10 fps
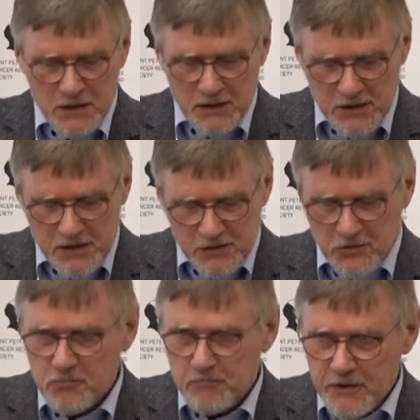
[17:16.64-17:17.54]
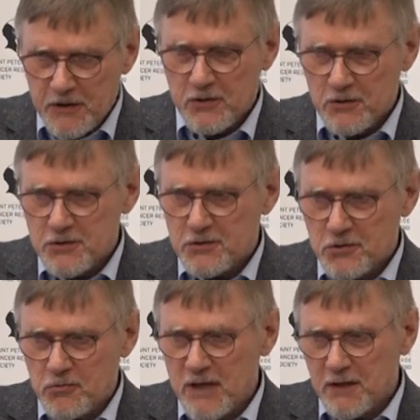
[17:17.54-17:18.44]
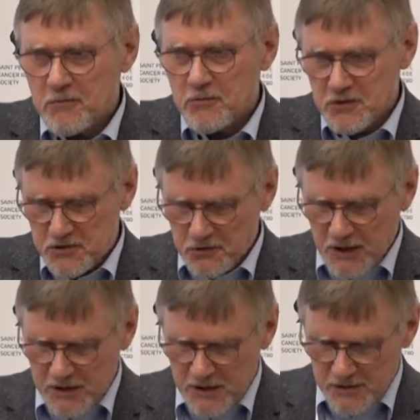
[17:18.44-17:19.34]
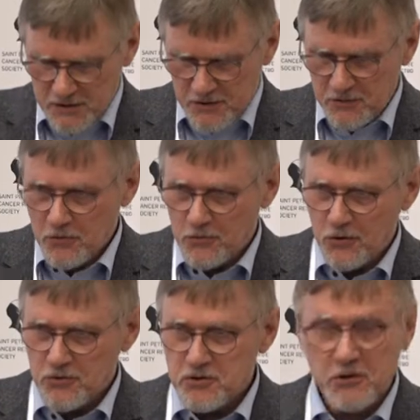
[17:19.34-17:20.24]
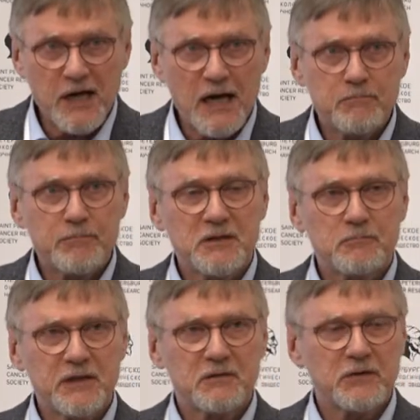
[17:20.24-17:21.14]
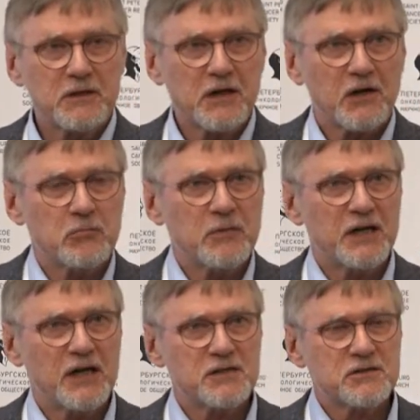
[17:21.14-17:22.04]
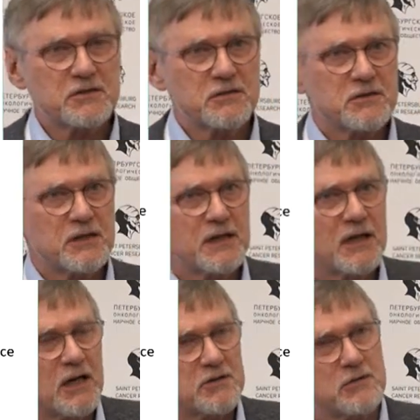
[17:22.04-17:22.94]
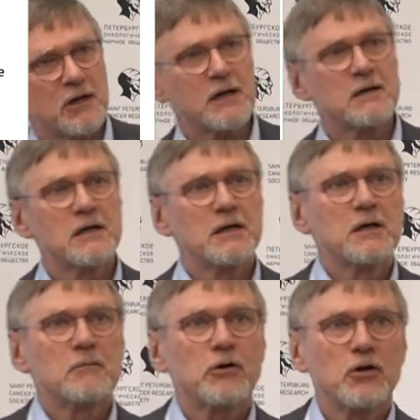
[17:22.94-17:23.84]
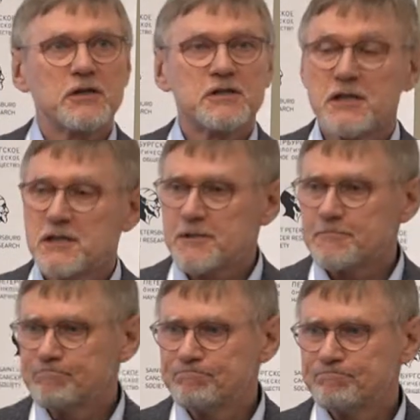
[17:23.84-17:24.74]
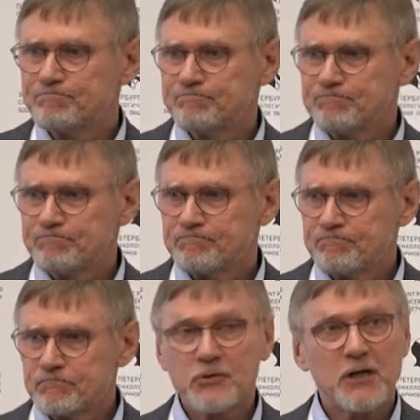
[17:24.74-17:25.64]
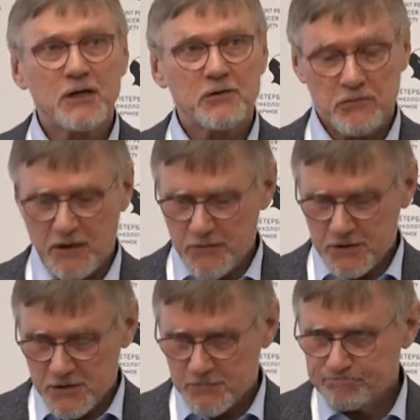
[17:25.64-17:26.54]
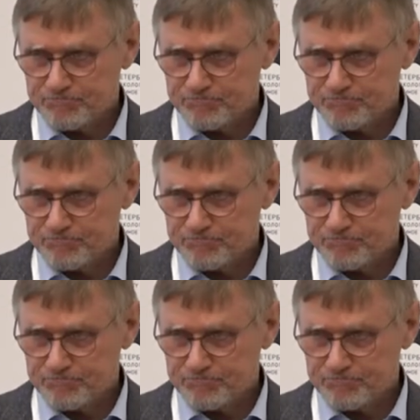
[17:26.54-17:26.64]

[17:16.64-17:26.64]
this could be also one strategy to close the gap between recommendations and actual policies. Thank you very much.